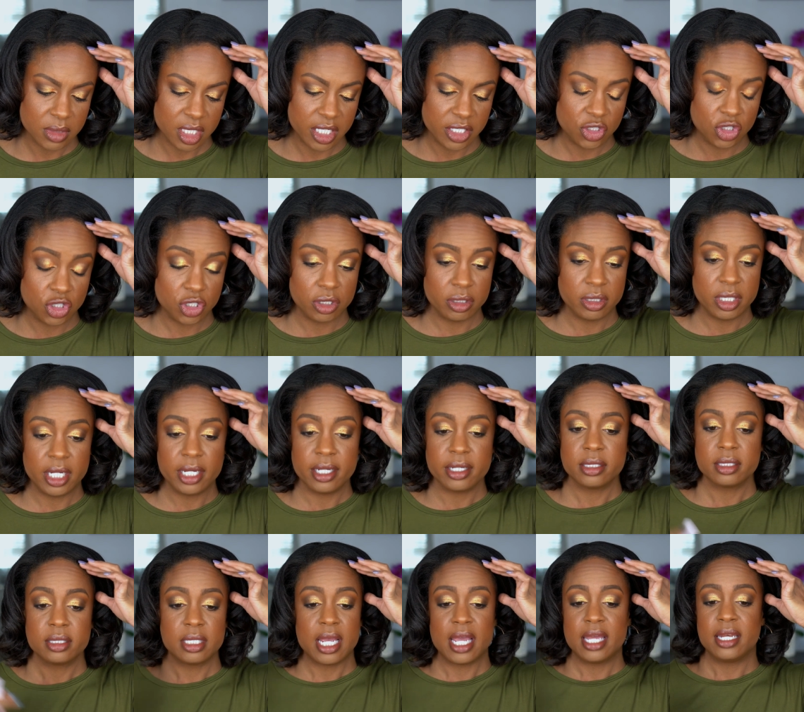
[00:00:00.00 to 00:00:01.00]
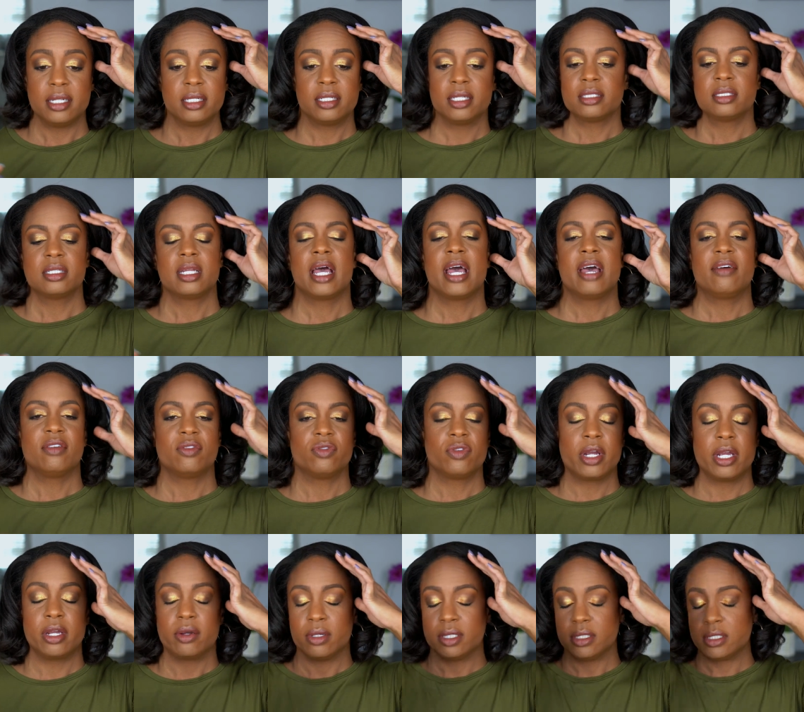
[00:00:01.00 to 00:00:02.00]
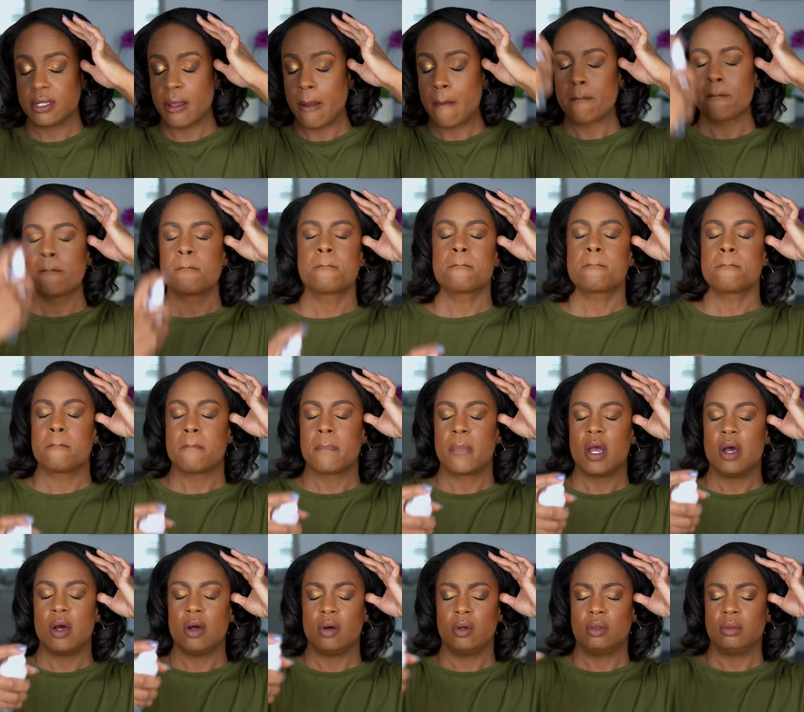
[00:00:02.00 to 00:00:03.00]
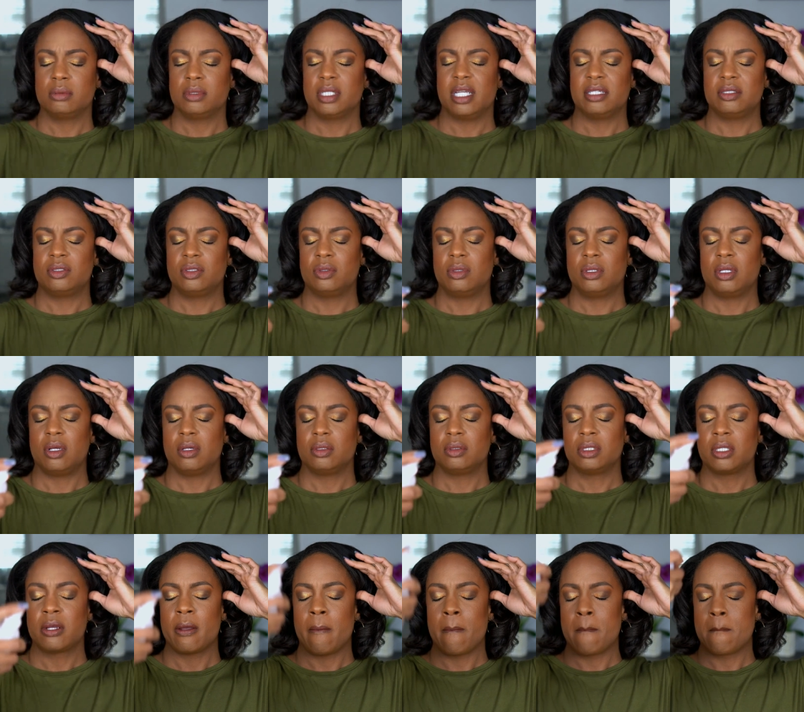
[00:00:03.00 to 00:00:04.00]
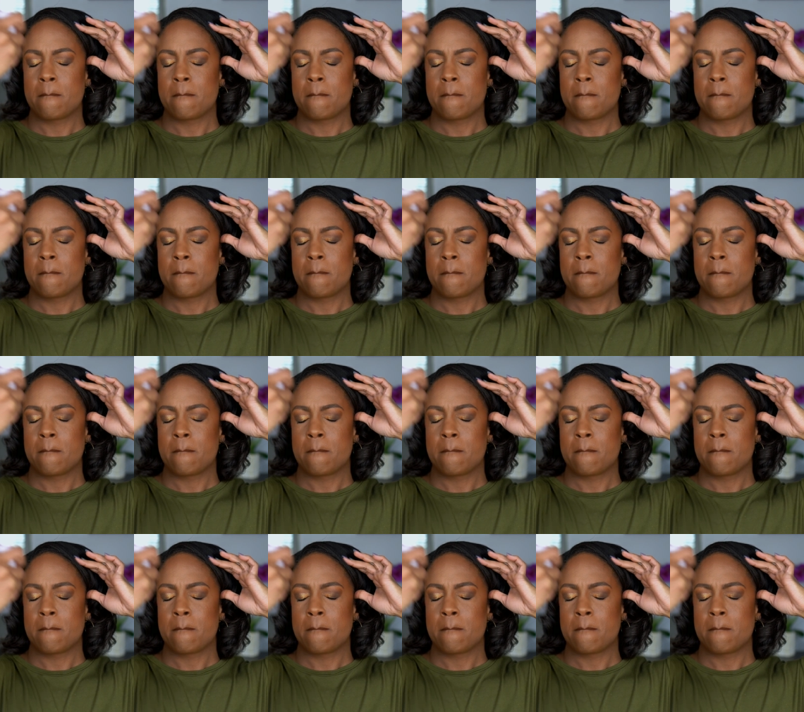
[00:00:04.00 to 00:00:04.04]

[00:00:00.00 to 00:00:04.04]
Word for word: It sure does, and it does not have a fragrance. Oh, that's too close.